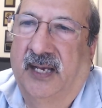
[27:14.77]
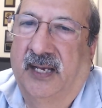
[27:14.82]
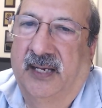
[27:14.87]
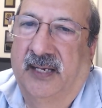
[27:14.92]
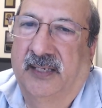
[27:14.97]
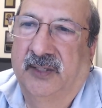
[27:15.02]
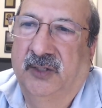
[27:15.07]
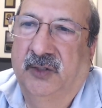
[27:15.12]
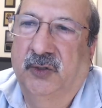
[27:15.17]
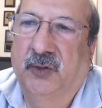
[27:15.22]

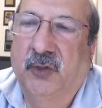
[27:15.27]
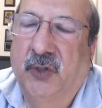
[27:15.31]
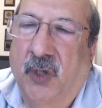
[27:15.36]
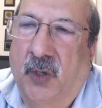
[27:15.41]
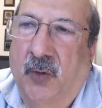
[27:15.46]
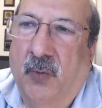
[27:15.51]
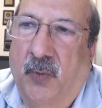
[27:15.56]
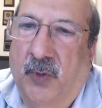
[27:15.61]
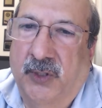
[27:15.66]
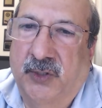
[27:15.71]
Uh, you
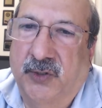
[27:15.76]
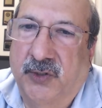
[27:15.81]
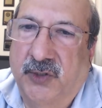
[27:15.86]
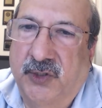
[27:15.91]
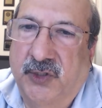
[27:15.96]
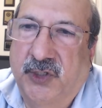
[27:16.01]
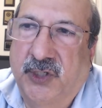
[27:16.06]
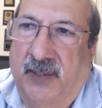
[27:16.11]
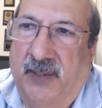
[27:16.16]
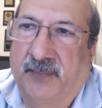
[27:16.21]
don't
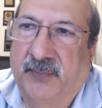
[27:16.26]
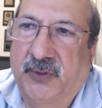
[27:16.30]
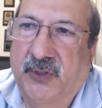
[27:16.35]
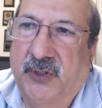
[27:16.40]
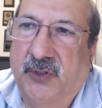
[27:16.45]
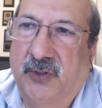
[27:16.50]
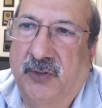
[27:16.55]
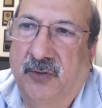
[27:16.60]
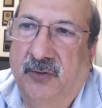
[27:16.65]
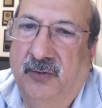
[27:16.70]
want to
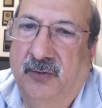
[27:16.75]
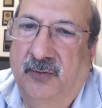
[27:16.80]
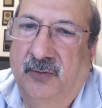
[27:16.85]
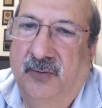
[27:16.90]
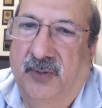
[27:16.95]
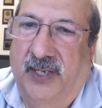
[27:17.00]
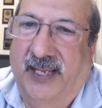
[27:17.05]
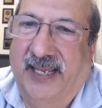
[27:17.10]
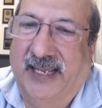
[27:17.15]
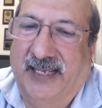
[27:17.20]
jump
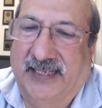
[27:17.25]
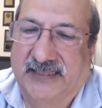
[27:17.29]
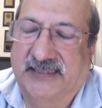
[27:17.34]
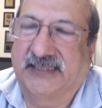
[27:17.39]
to